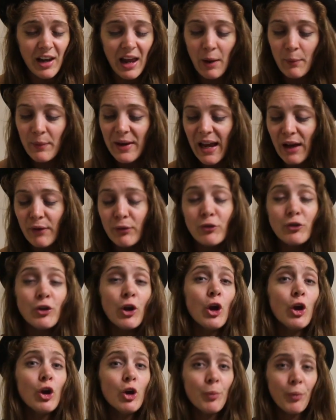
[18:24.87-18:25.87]
and we have
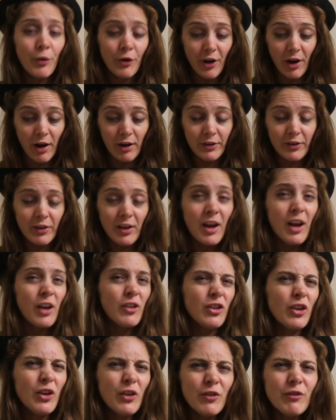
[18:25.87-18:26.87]
two products,
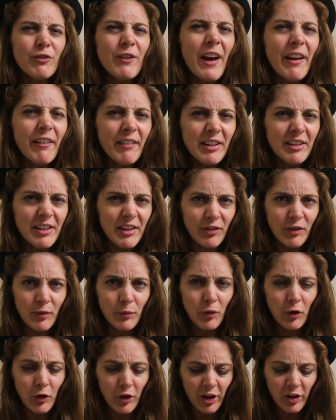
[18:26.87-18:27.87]
two very
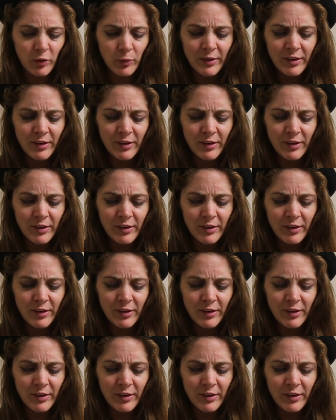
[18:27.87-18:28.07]
different products.